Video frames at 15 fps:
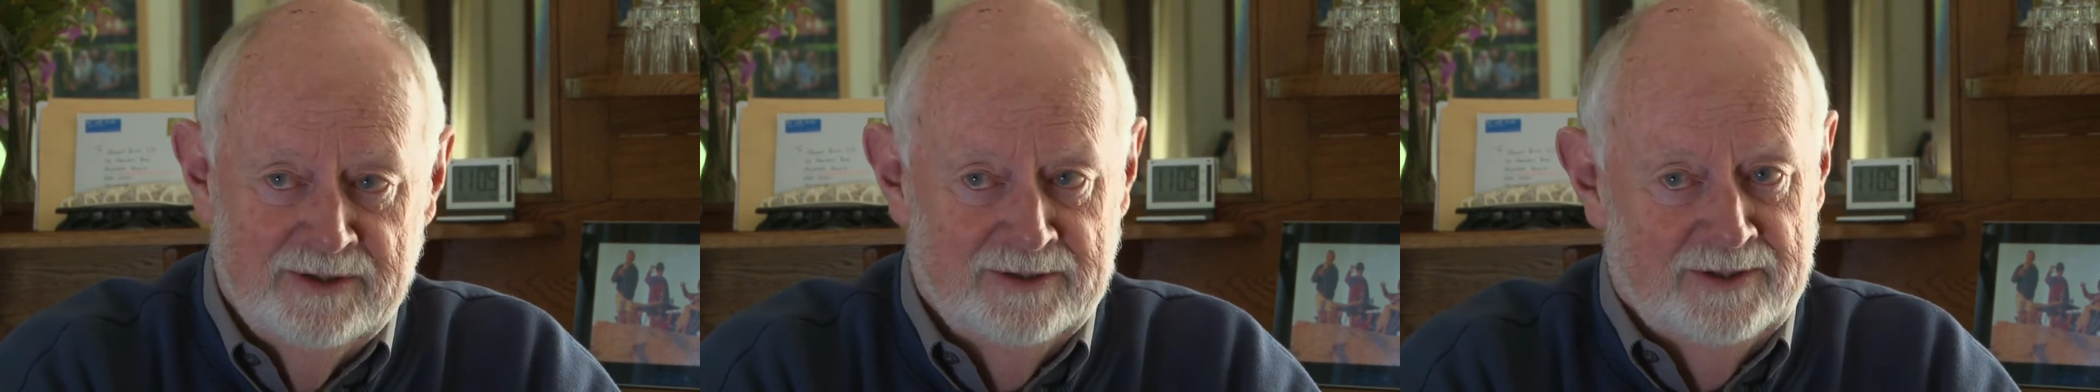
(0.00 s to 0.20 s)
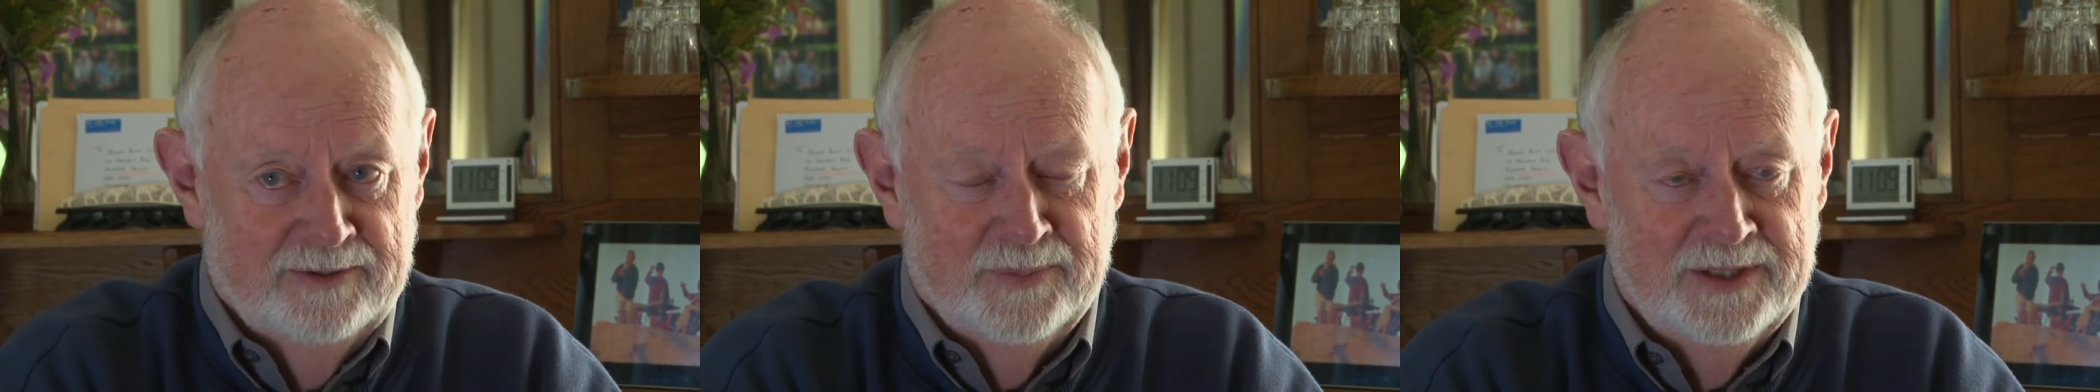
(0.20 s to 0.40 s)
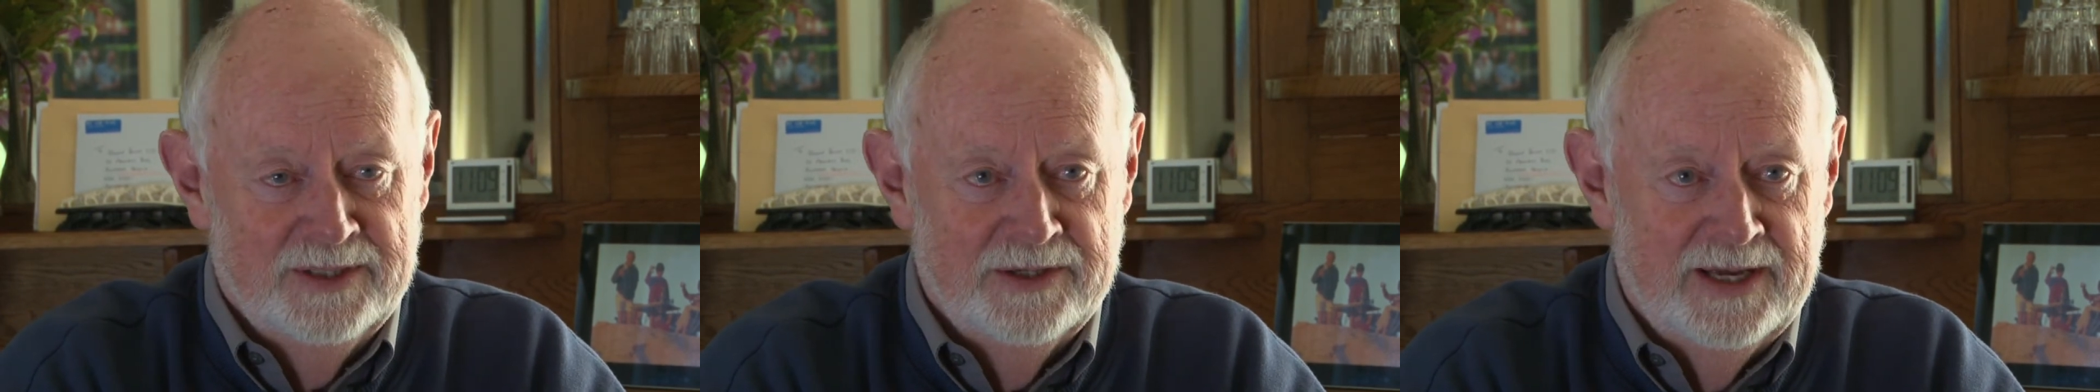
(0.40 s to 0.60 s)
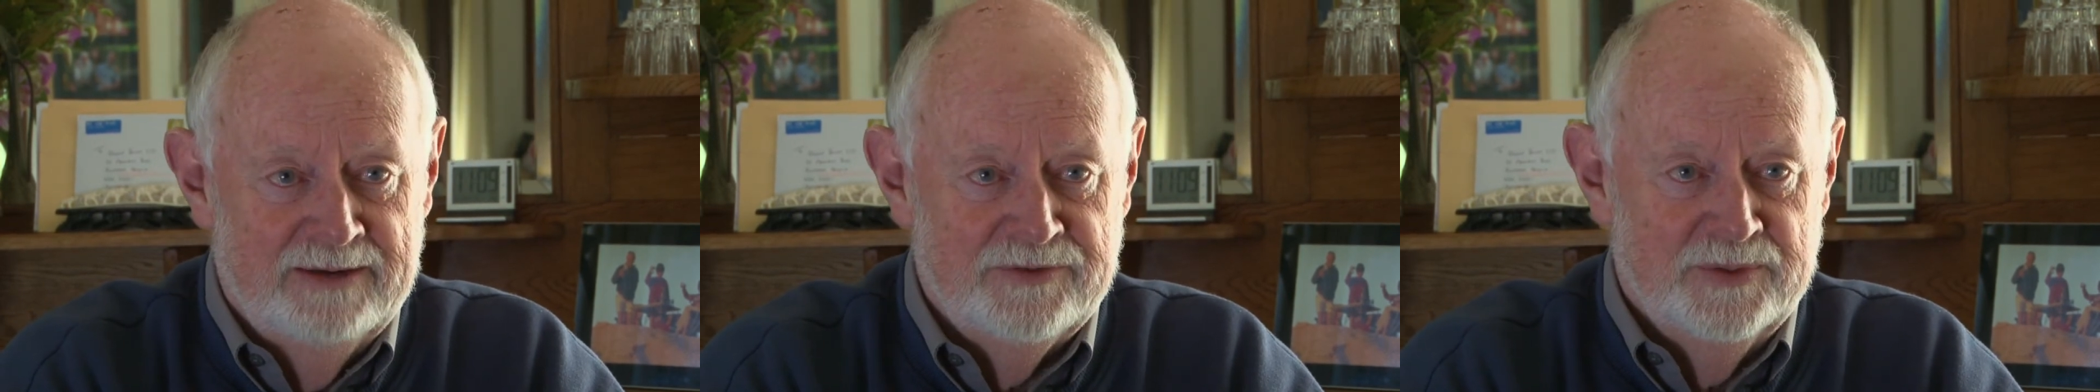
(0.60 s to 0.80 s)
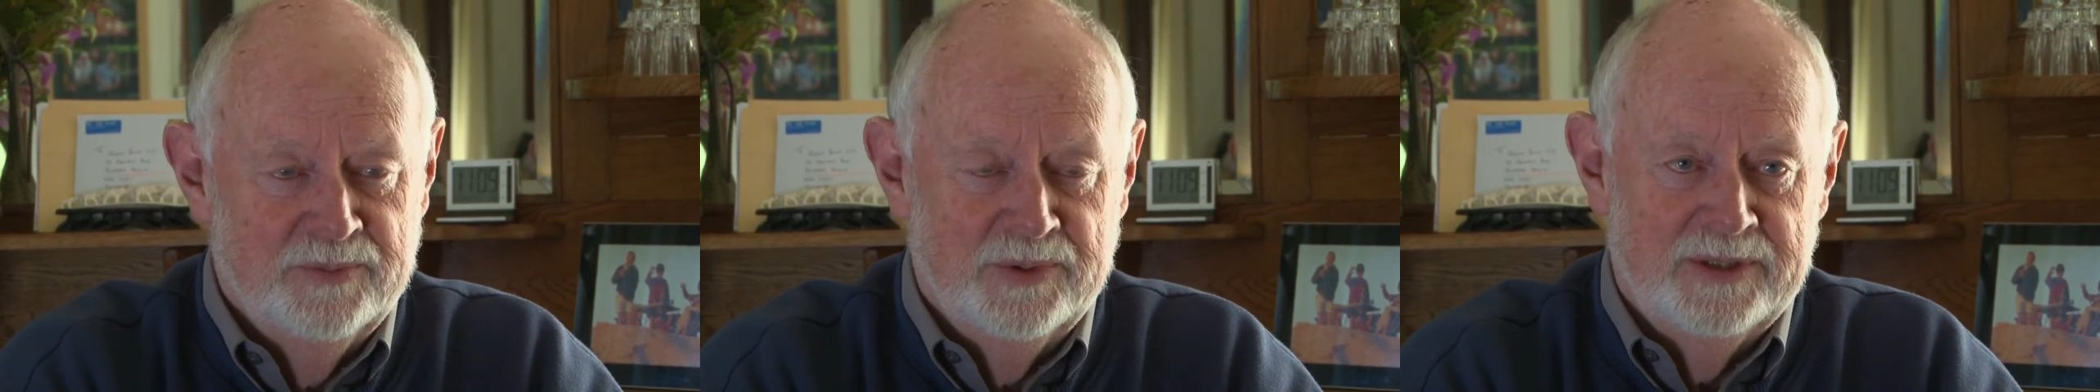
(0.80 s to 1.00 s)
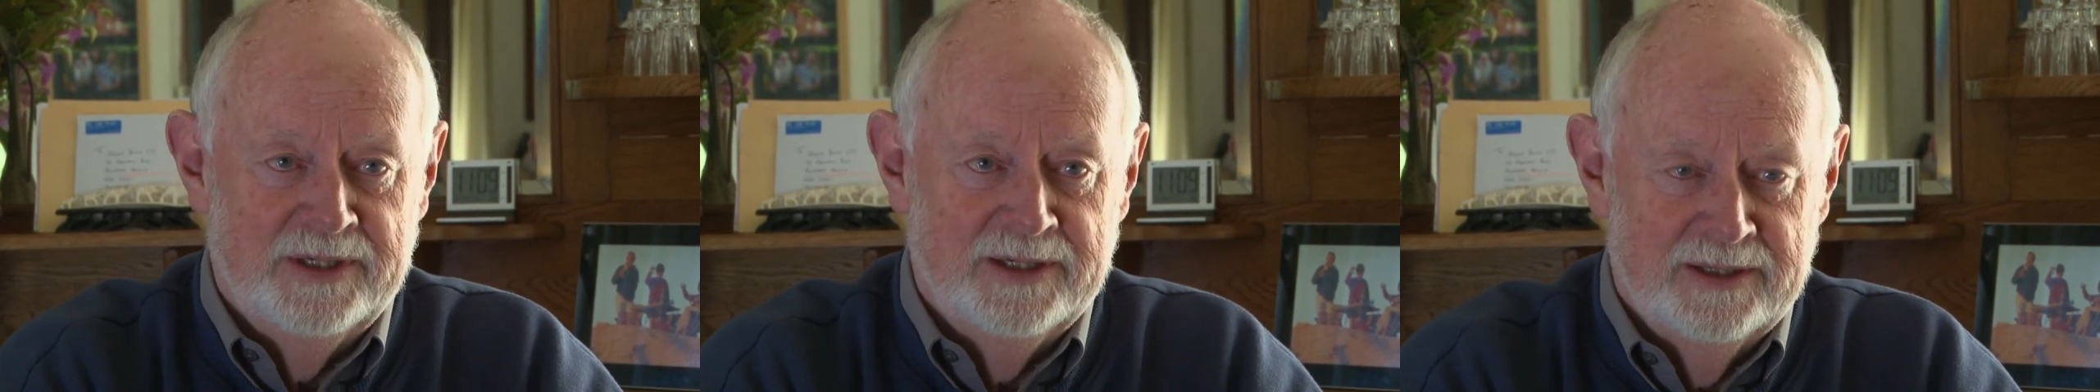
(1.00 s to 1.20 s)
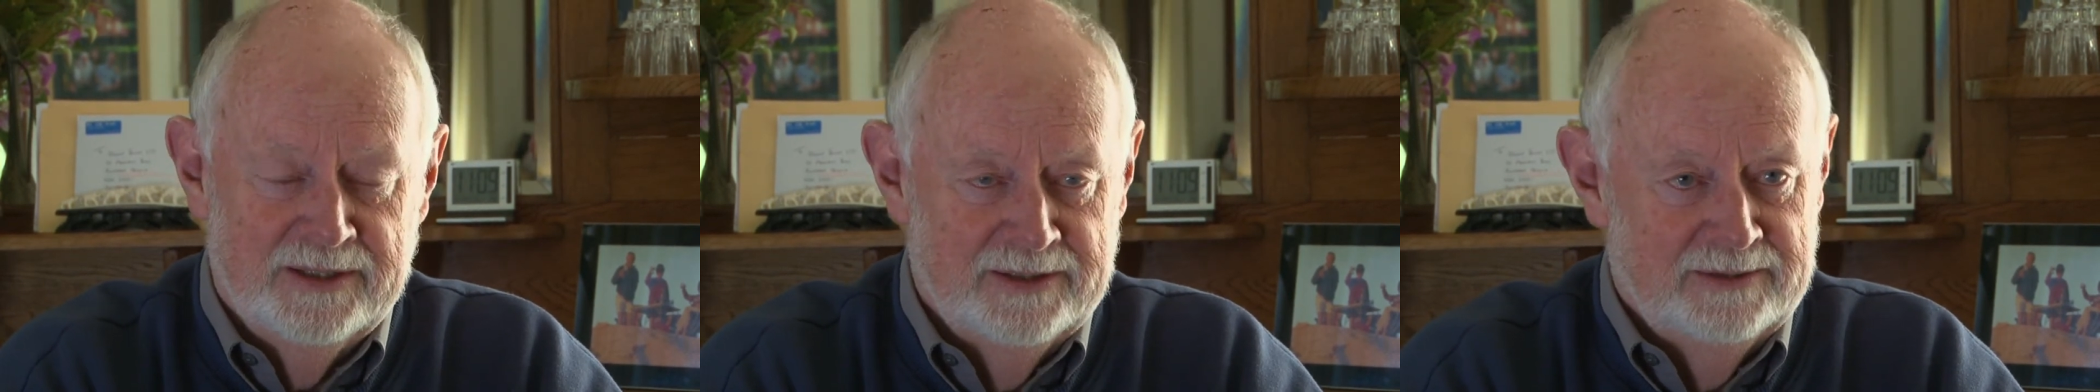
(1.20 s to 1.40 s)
I mean, you'd have to be